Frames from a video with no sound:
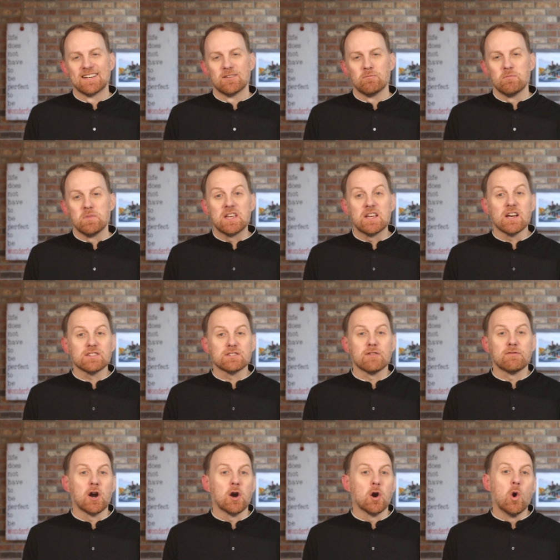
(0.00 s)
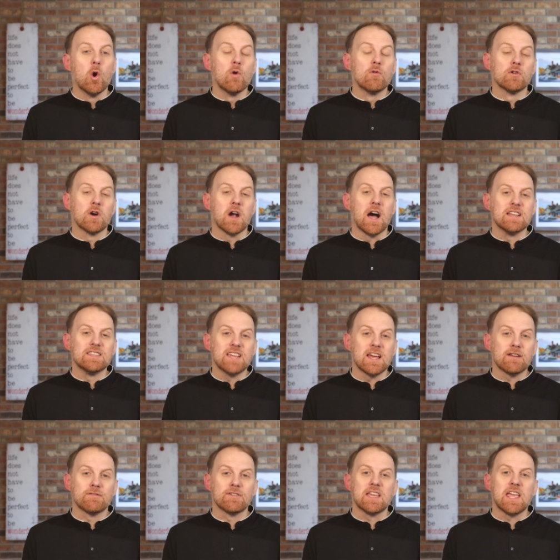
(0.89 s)
Because of our over
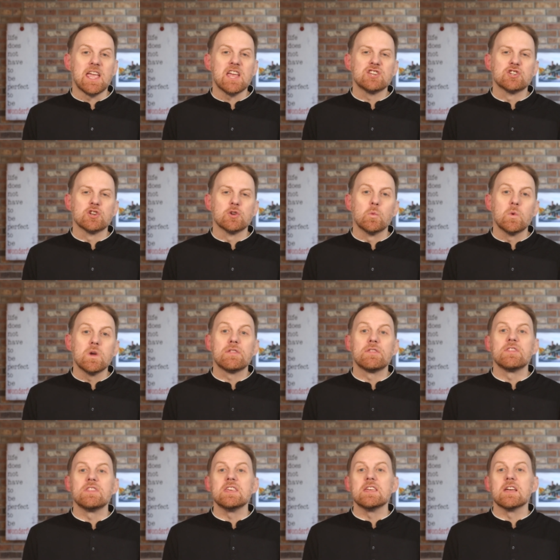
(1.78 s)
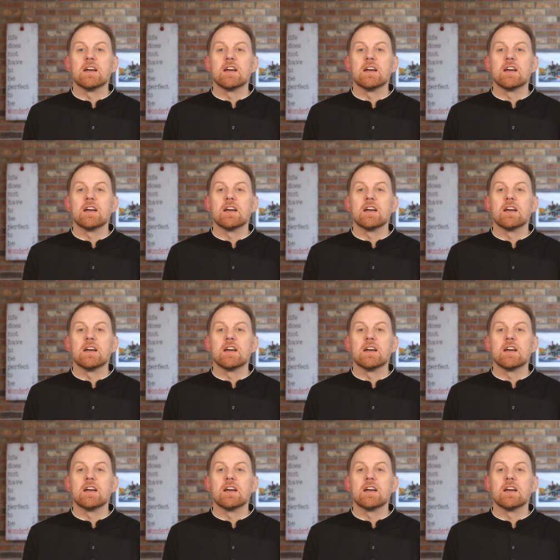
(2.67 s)
identification with the